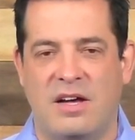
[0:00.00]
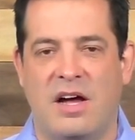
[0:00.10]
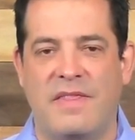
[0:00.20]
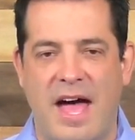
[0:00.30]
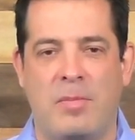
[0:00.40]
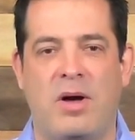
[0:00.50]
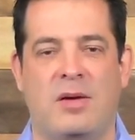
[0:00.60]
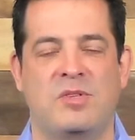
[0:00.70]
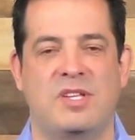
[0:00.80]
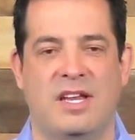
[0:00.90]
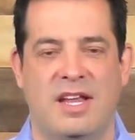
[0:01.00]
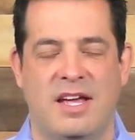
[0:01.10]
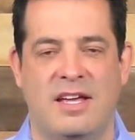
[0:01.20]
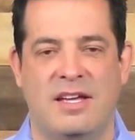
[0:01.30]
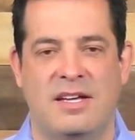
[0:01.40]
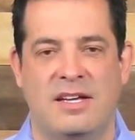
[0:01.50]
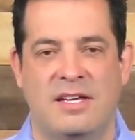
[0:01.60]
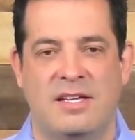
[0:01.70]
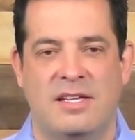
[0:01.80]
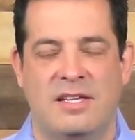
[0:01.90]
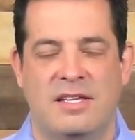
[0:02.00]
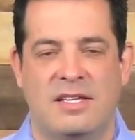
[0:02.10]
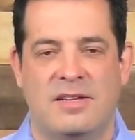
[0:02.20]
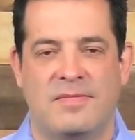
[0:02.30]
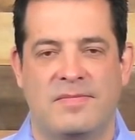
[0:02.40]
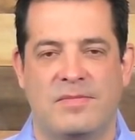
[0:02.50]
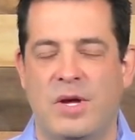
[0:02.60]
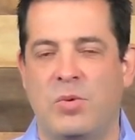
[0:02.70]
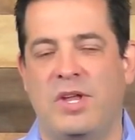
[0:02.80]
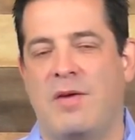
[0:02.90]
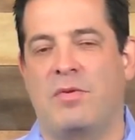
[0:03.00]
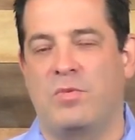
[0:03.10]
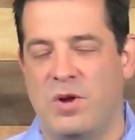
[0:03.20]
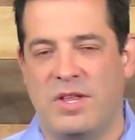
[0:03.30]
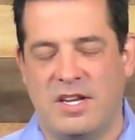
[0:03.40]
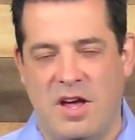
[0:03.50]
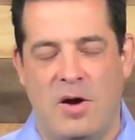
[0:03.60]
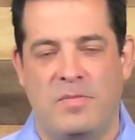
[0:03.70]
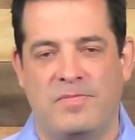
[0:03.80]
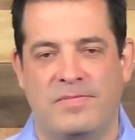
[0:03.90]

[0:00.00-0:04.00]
on that Palm Sunday? We will never really know,